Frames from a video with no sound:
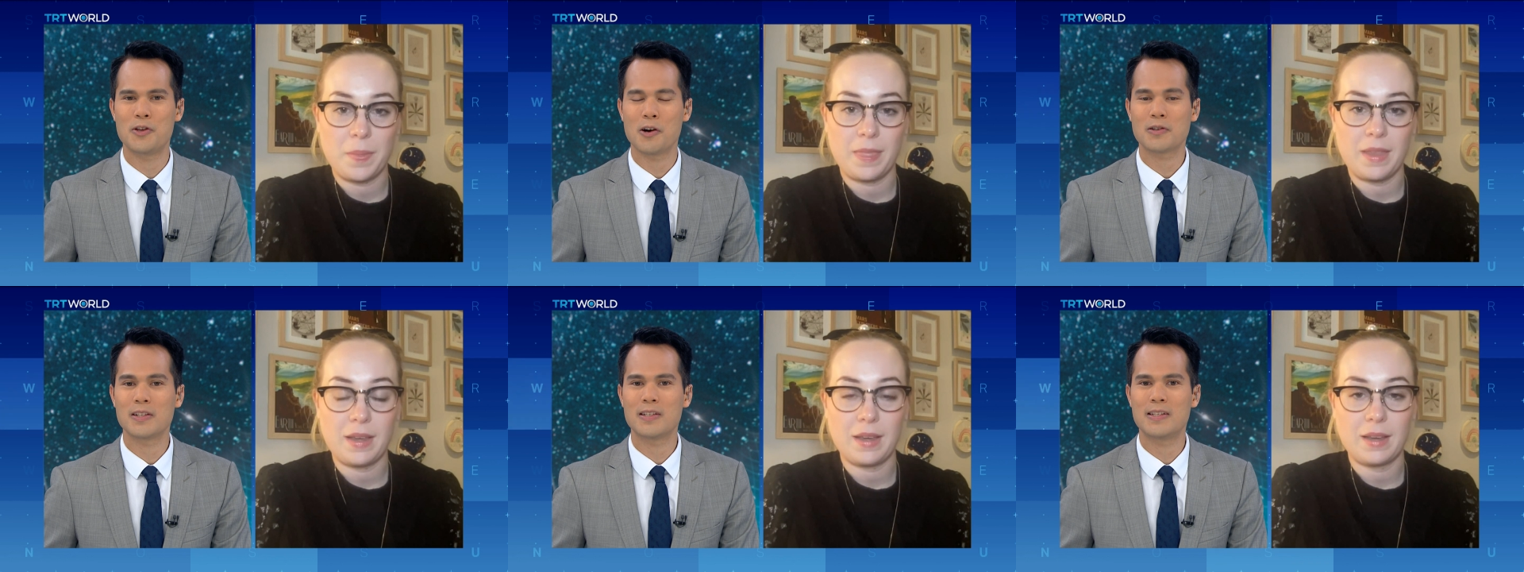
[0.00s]

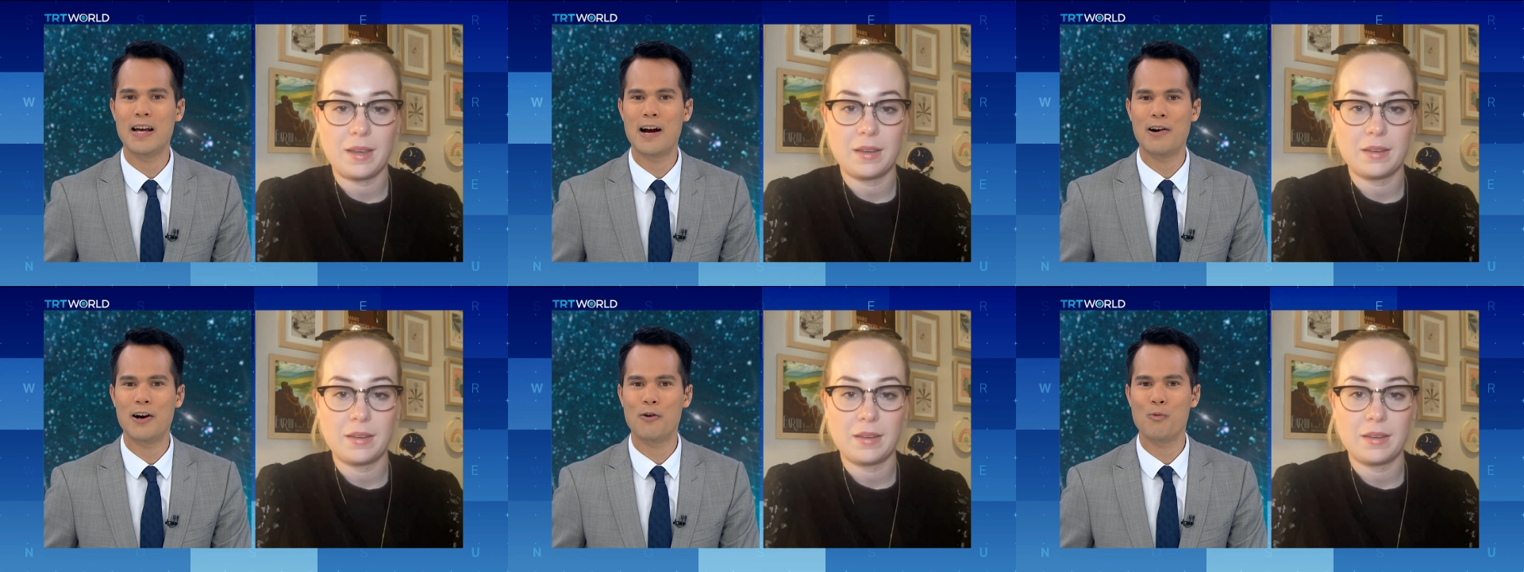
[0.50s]
Speaker 1: Dr.
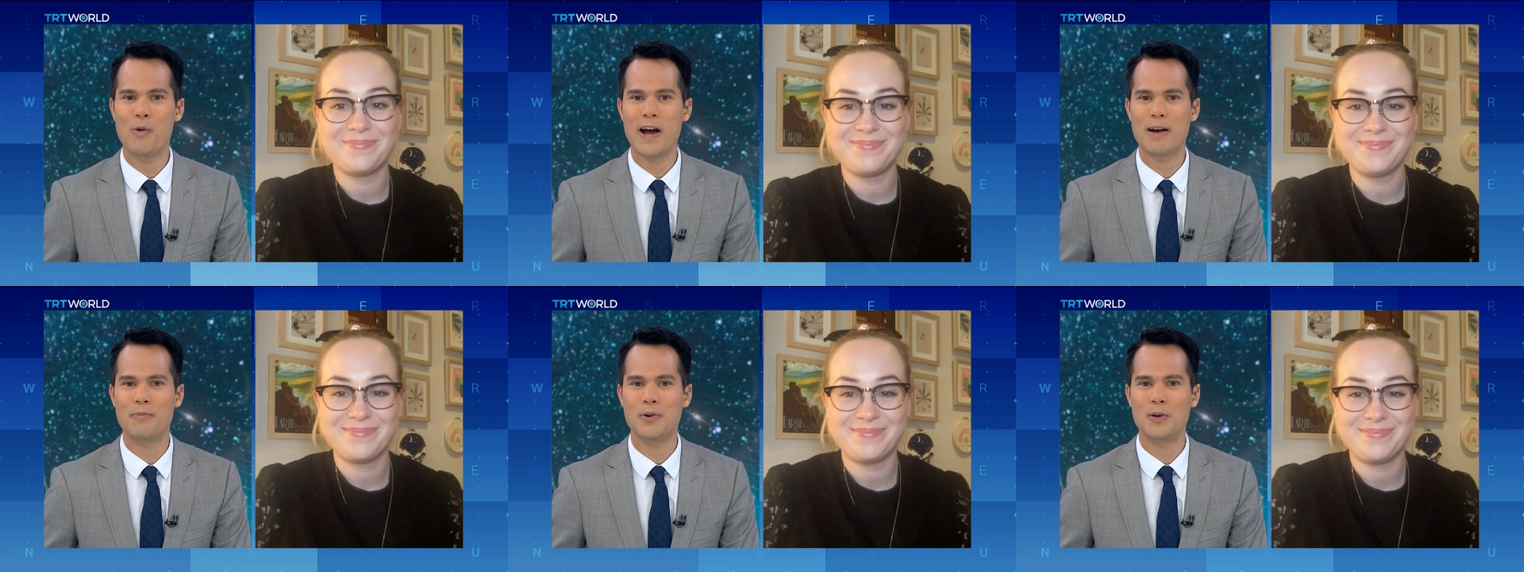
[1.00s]
Sara
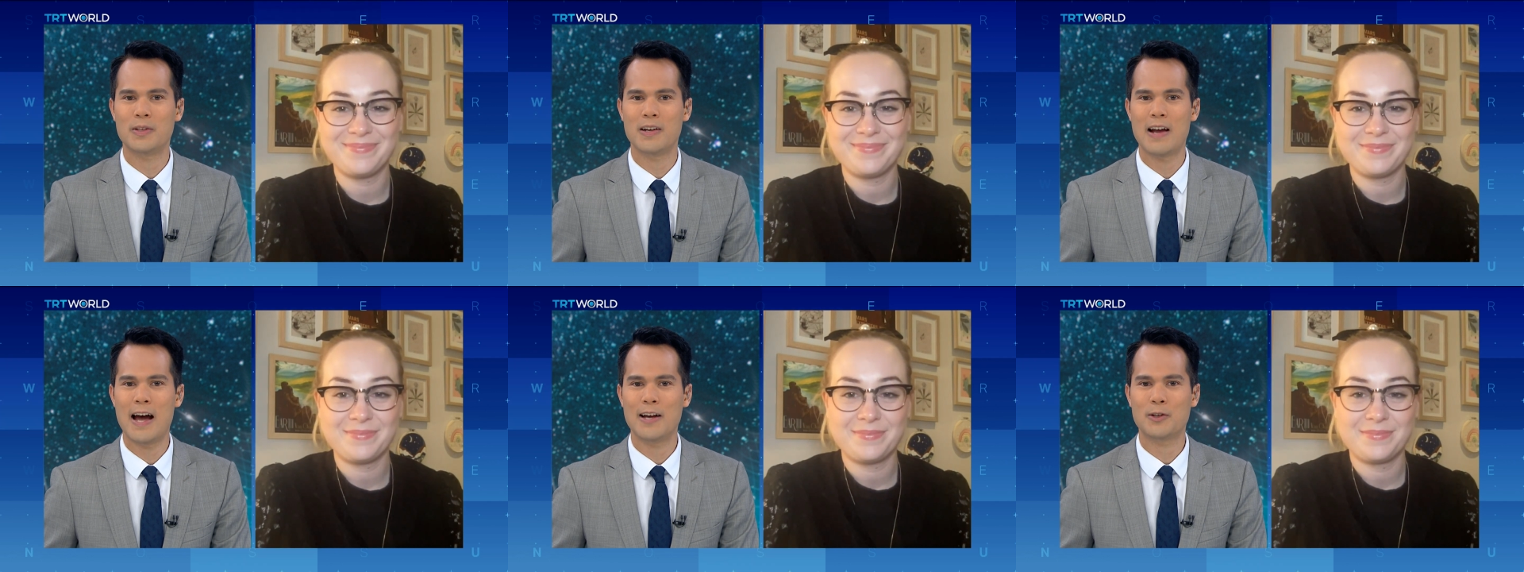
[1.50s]
Webb, who's
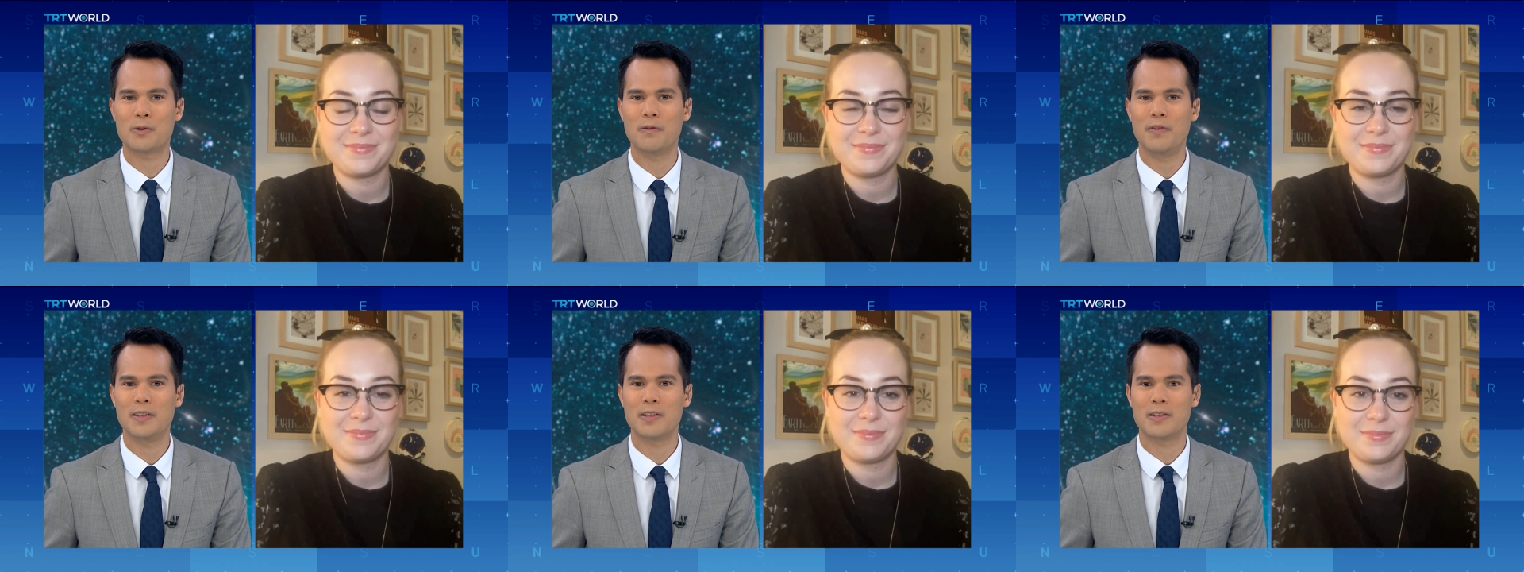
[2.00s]
an
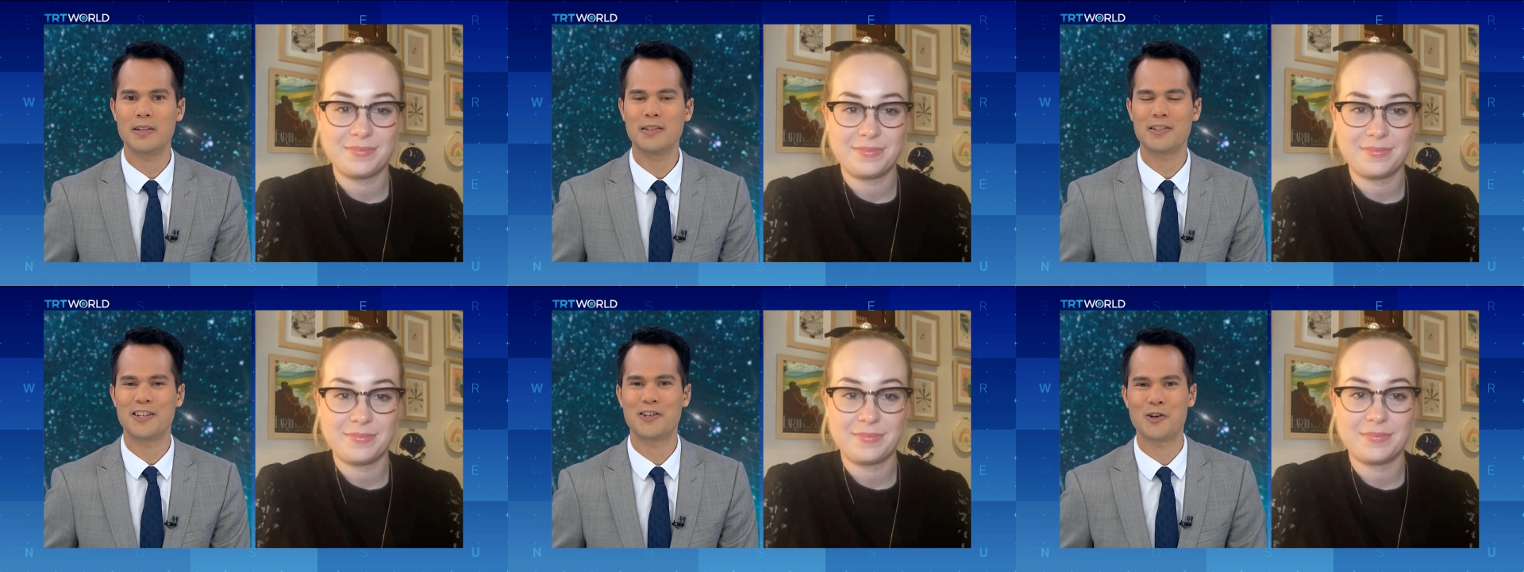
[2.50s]

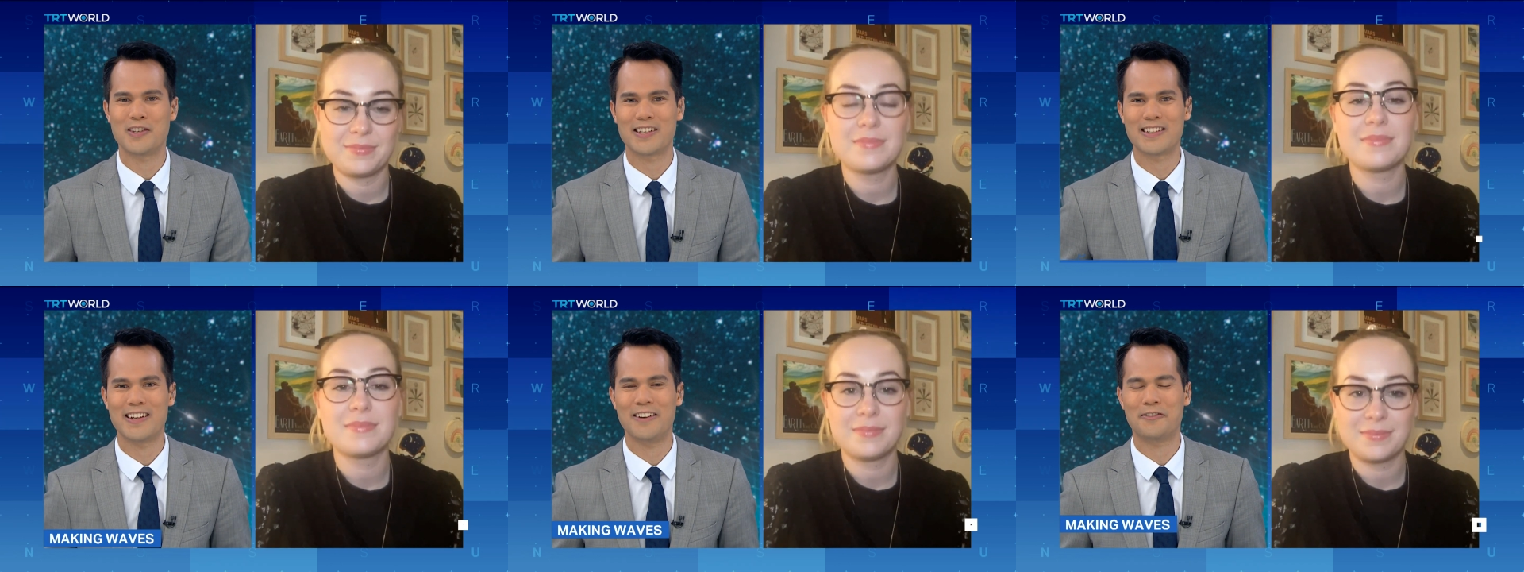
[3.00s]
astrophysicist. She joins
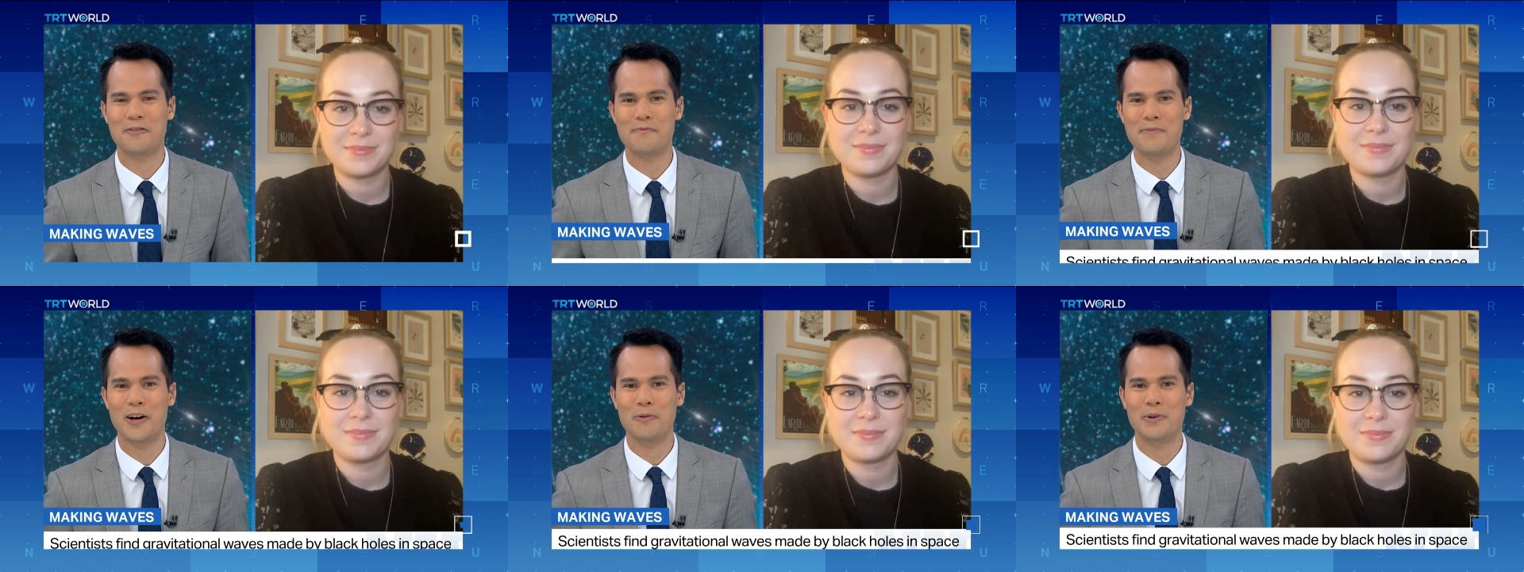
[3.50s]
us now from
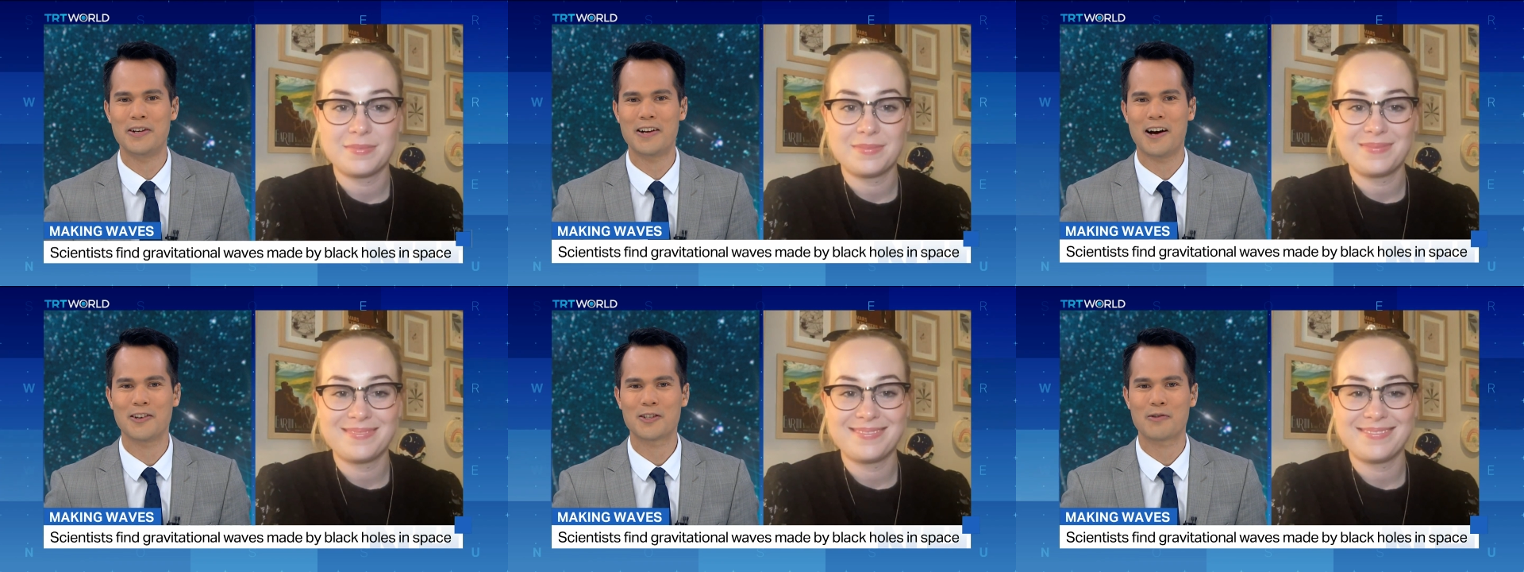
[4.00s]
Melbourne,
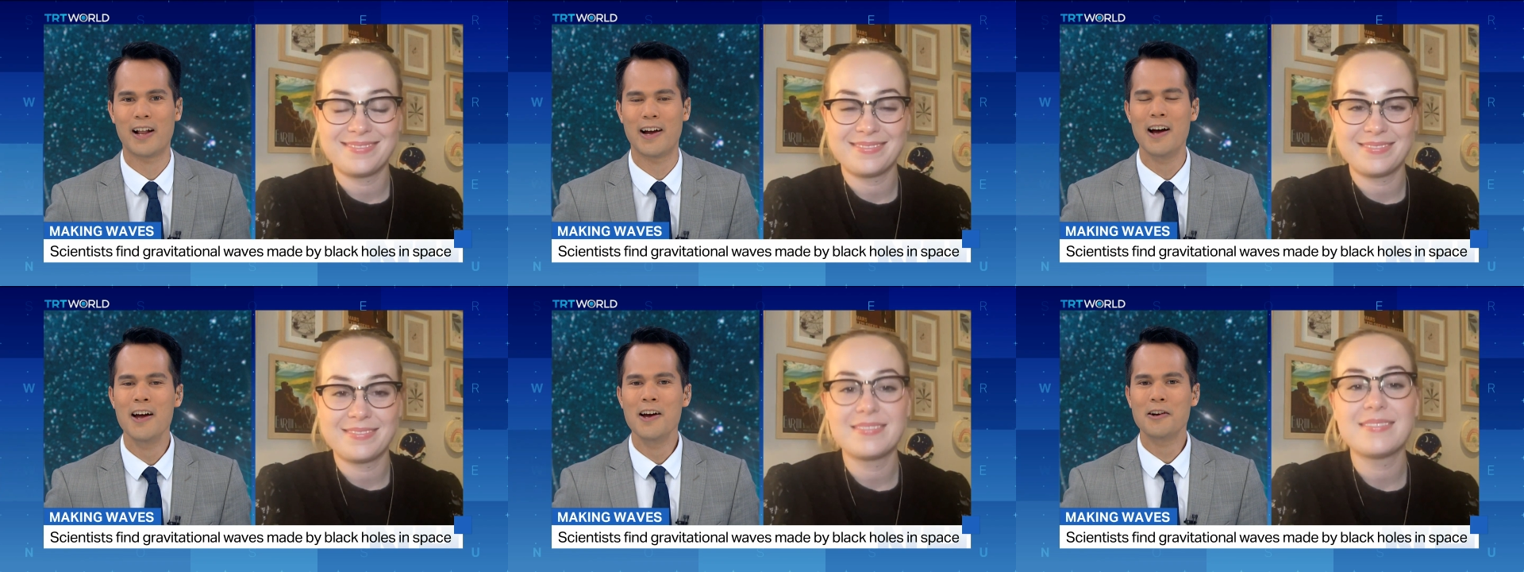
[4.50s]
Australia.